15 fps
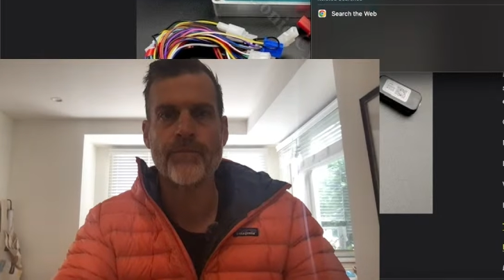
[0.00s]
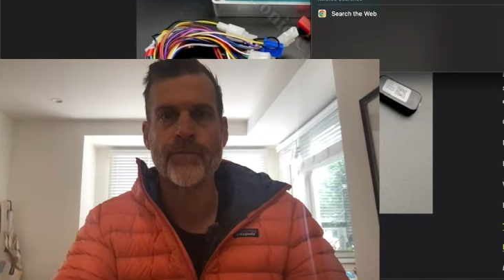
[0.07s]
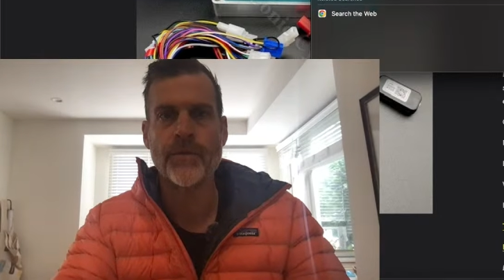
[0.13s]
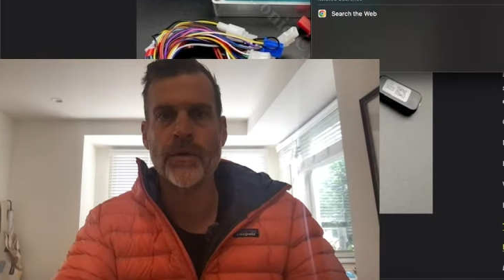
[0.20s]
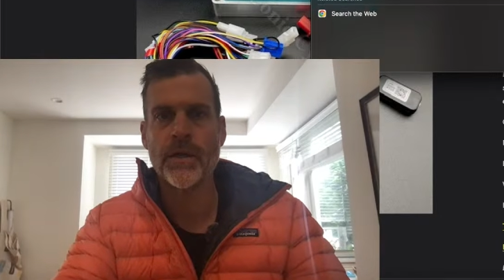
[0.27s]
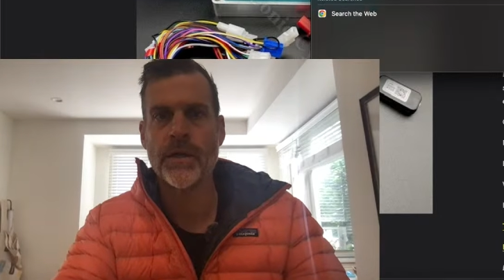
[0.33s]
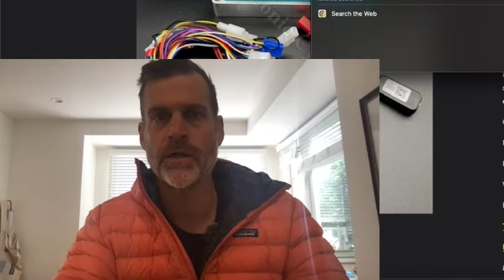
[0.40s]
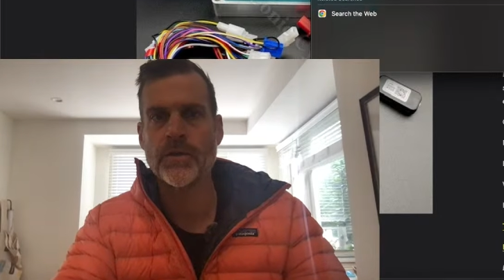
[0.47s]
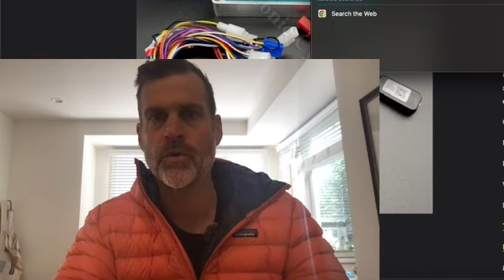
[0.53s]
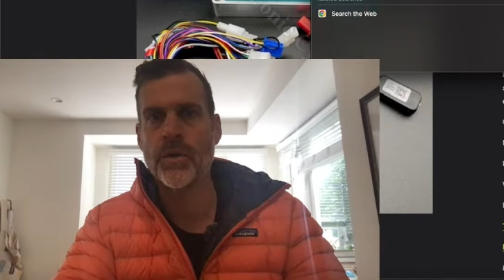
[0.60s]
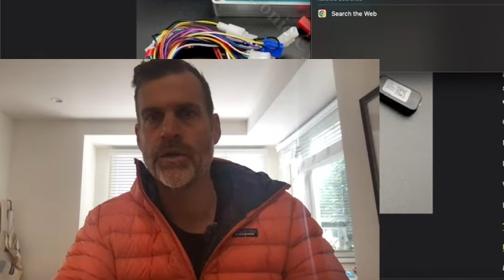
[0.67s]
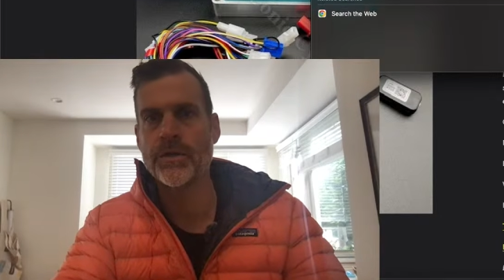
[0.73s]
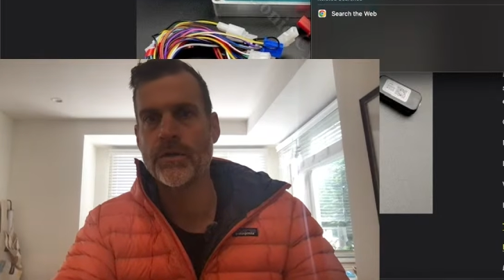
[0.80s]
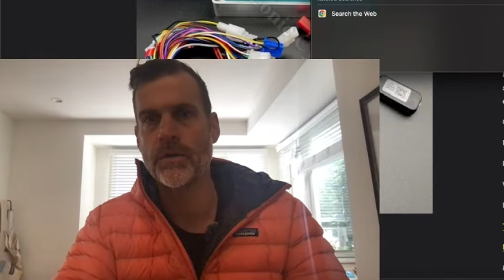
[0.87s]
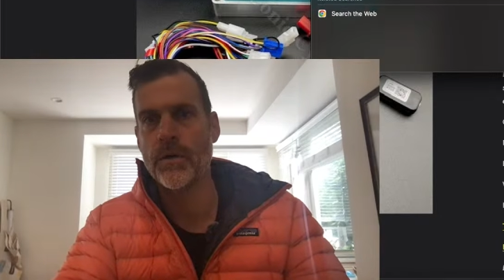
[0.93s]
You're getting
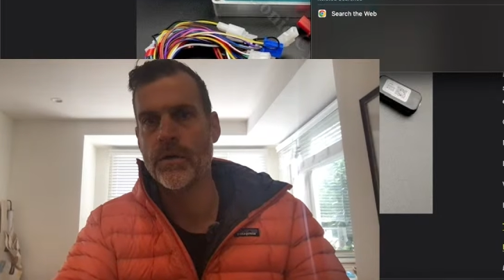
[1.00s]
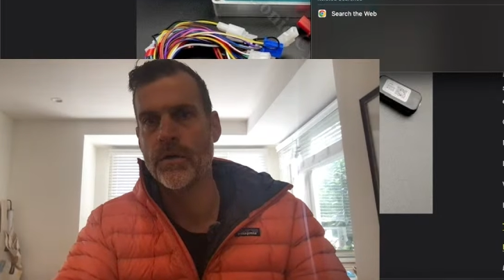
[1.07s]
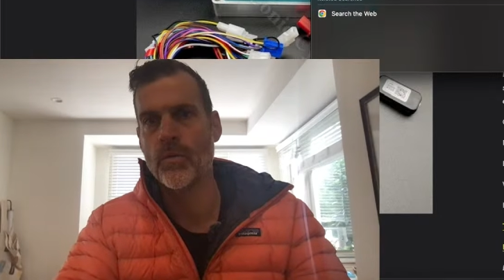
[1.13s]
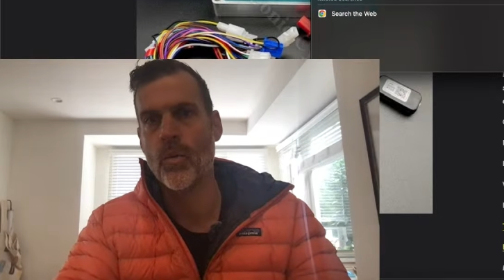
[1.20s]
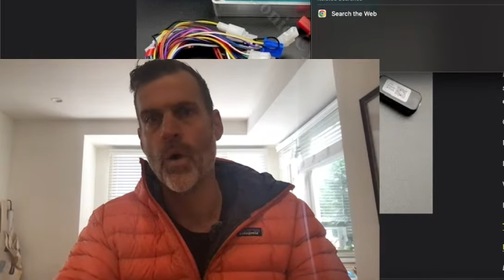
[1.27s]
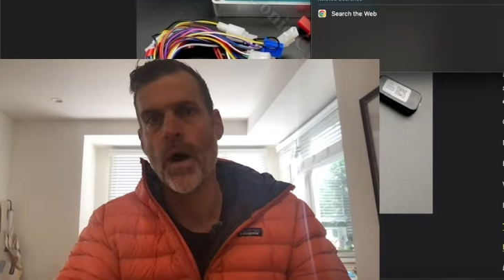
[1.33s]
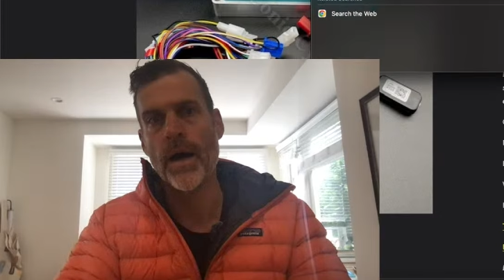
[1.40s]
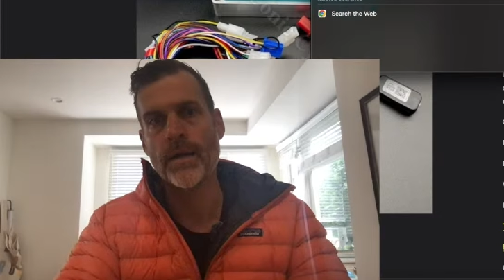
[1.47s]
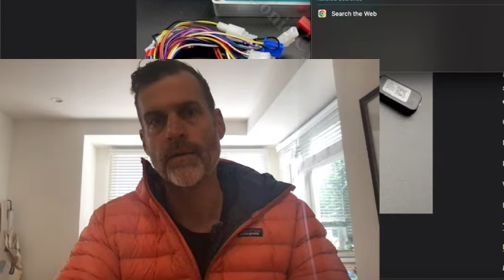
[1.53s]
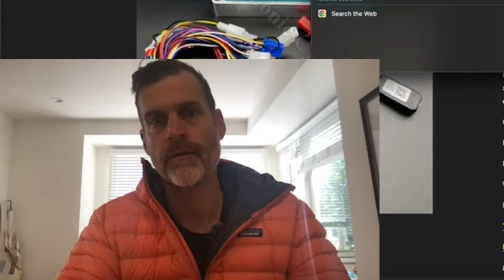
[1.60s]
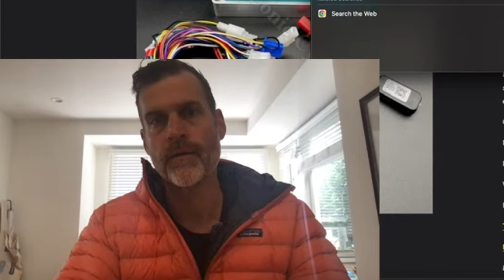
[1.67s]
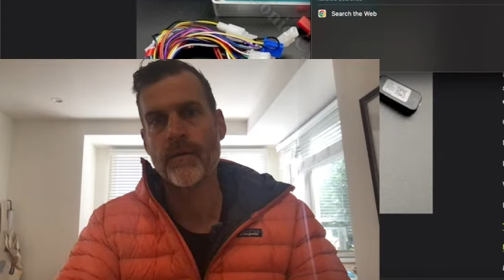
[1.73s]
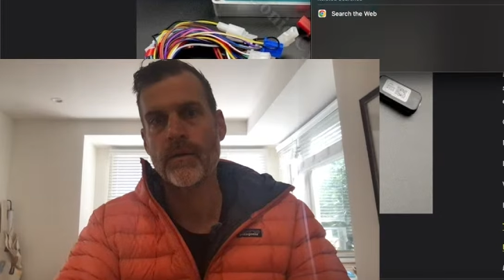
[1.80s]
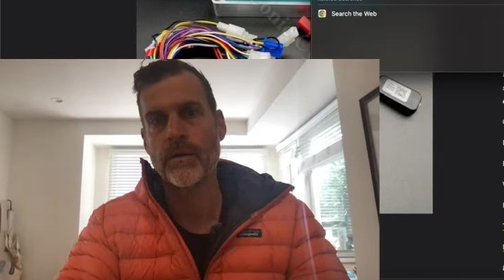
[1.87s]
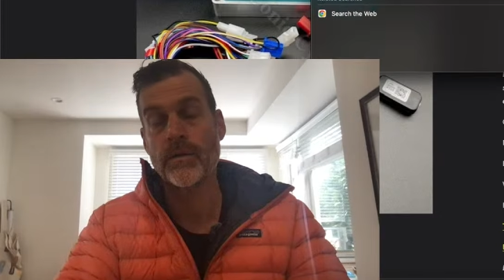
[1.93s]
2,200
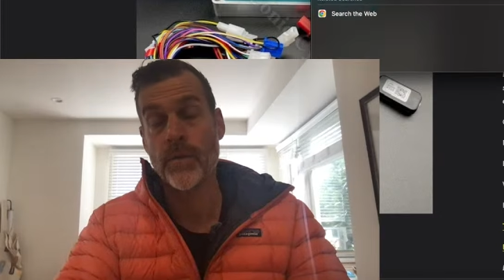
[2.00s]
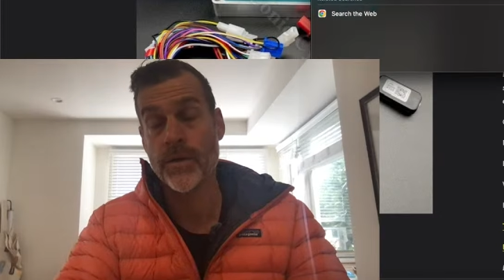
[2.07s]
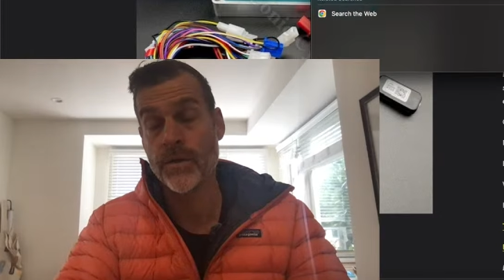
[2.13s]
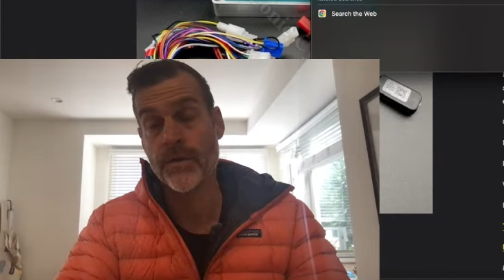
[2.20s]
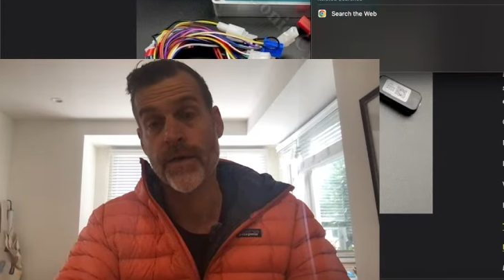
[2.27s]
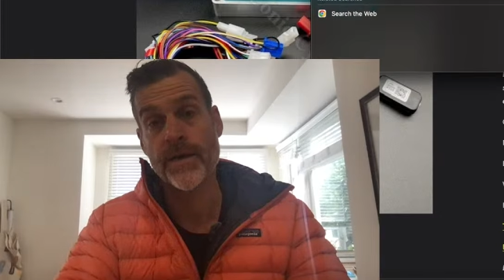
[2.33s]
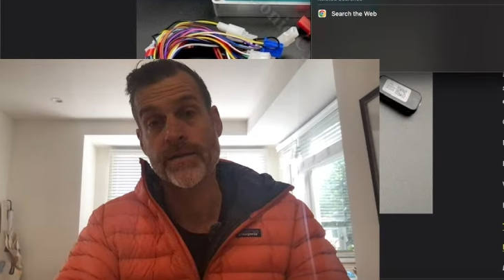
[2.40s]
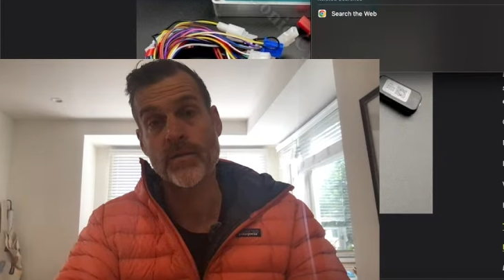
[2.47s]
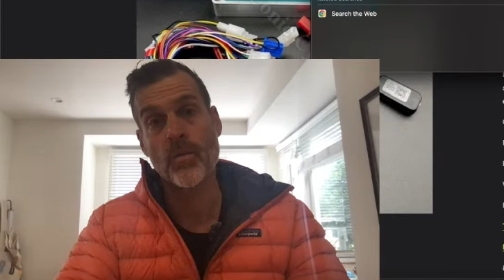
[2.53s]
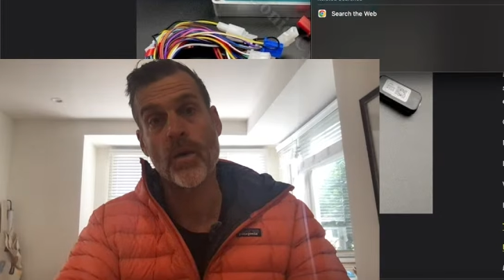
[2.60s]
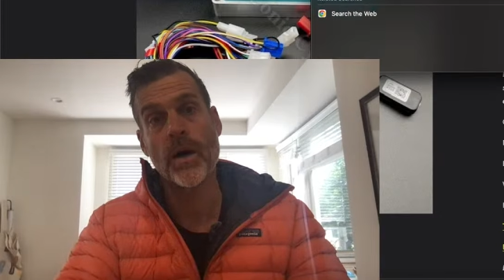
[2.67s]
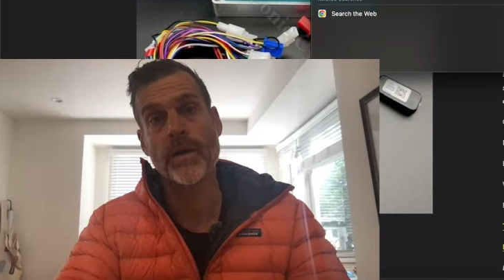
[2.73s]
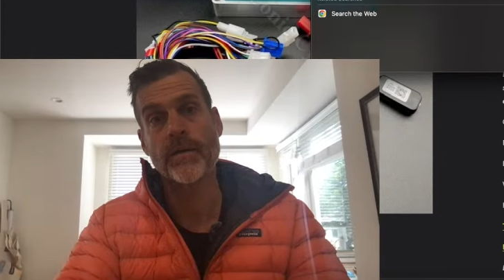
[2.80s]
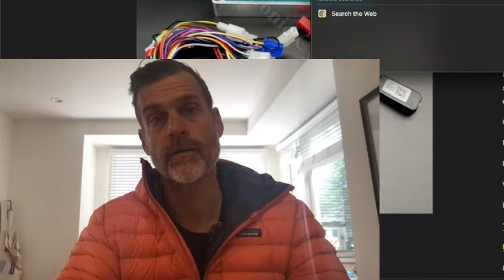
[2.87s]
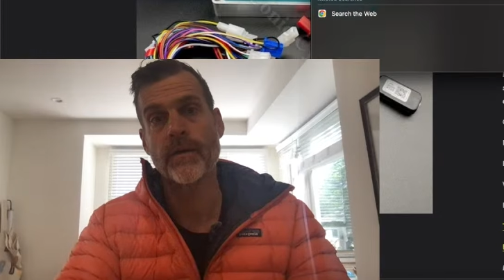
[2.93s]
watts, 22,000
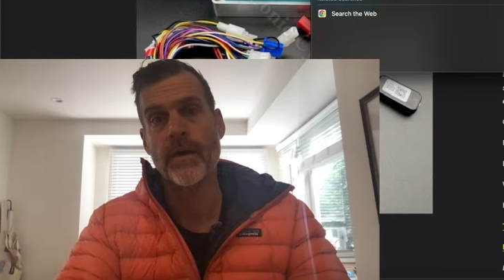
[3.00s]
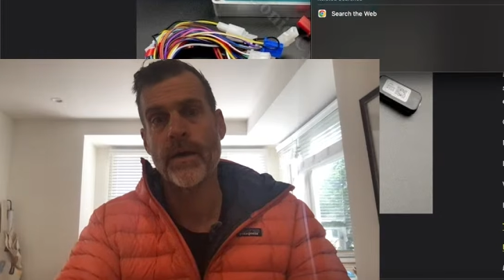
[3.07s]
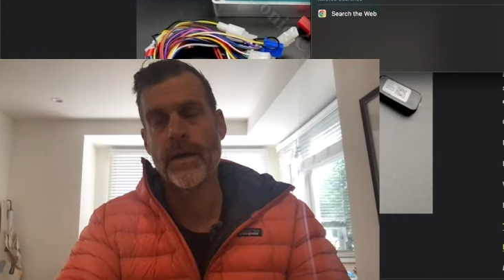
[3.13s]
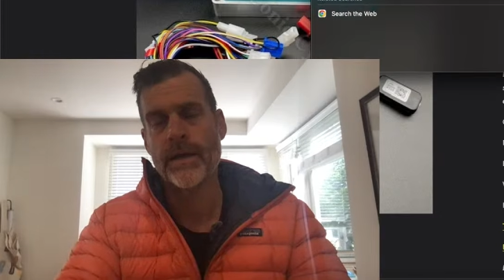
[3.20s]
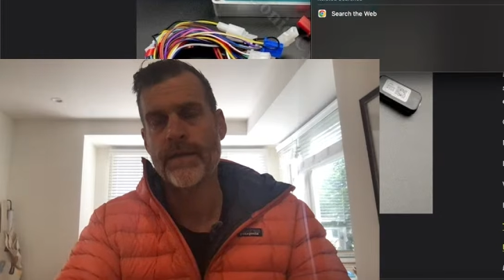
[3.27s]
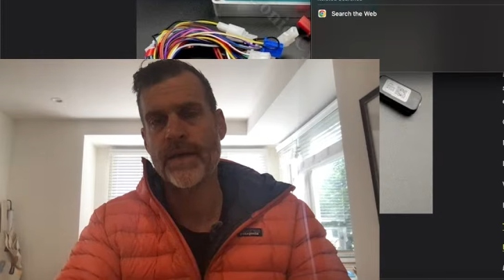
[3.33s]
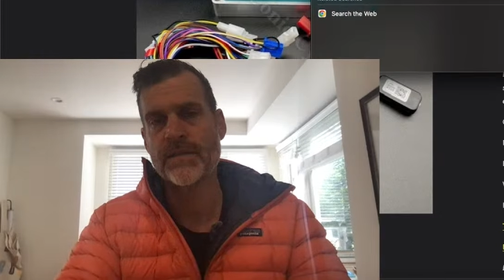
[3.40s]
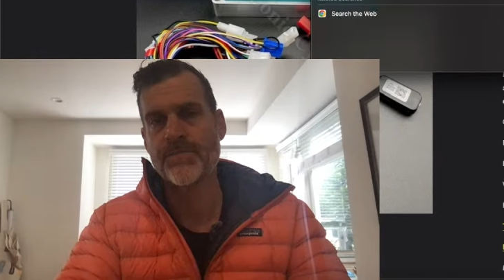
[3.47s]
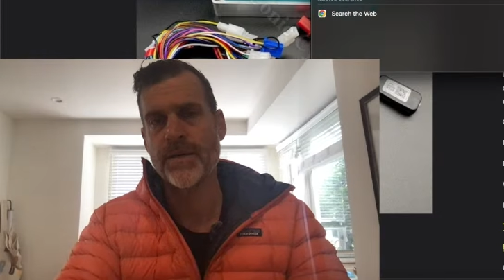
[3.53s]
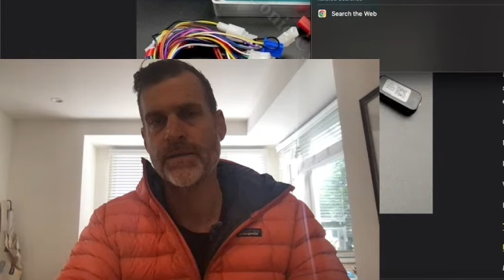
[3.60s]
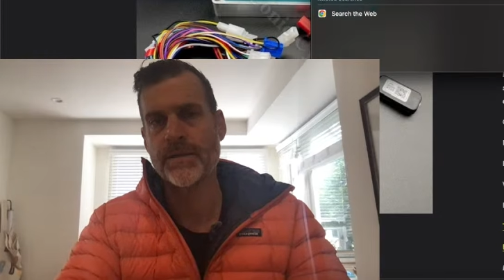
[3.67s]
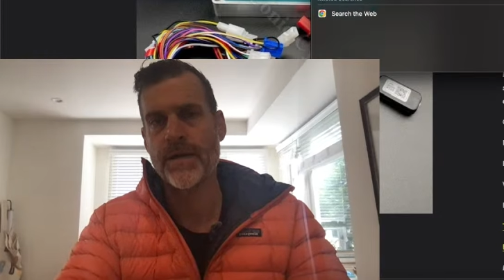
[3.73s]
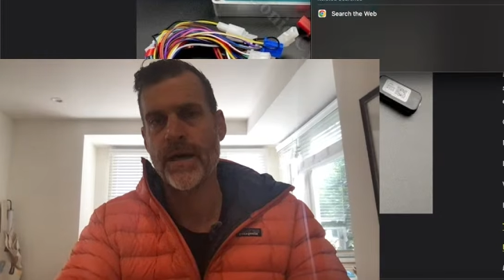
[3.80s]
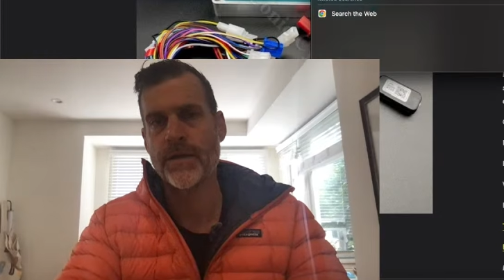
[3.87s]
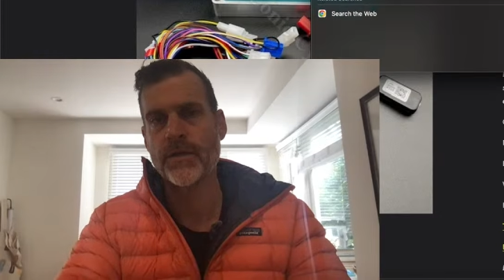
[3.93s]
watts. And that's
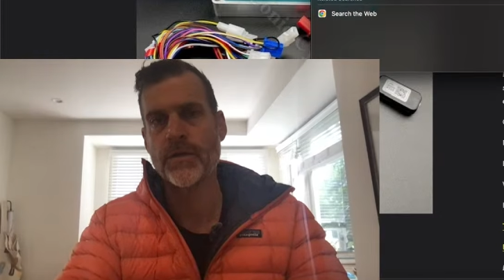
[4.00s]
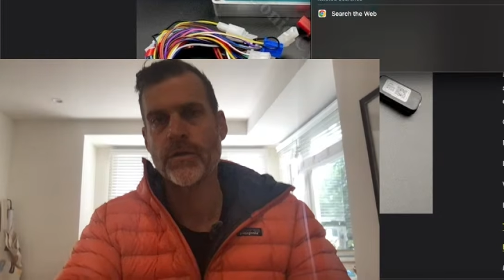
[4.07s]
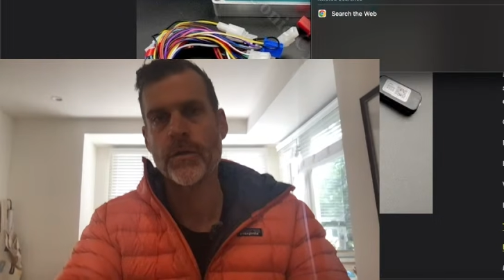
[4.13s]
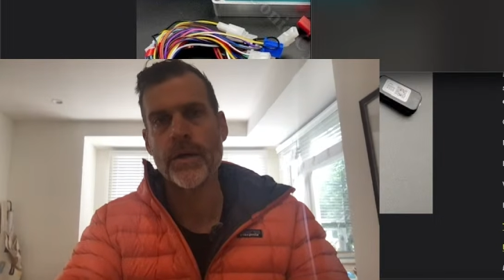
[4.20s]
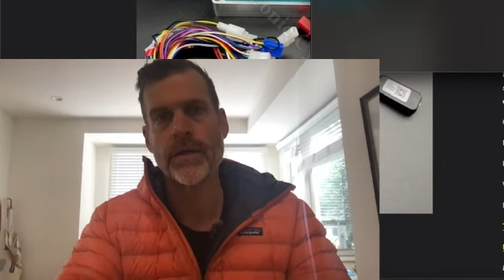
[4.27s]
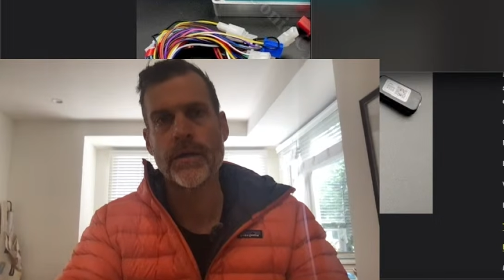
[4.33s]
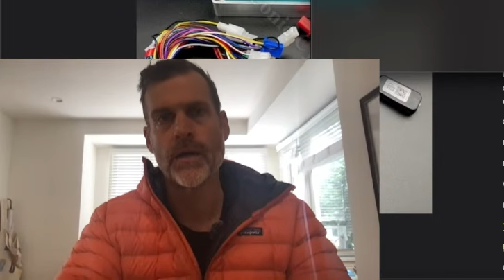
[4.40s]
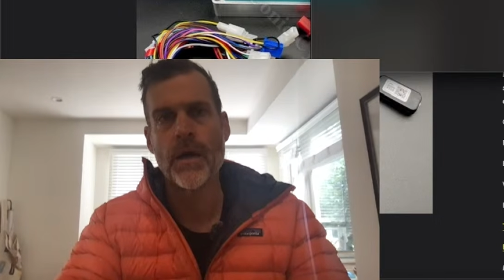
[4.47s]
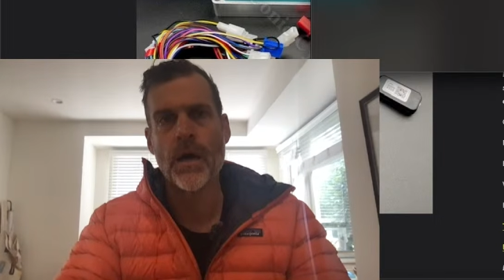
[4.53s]
basically how you do it.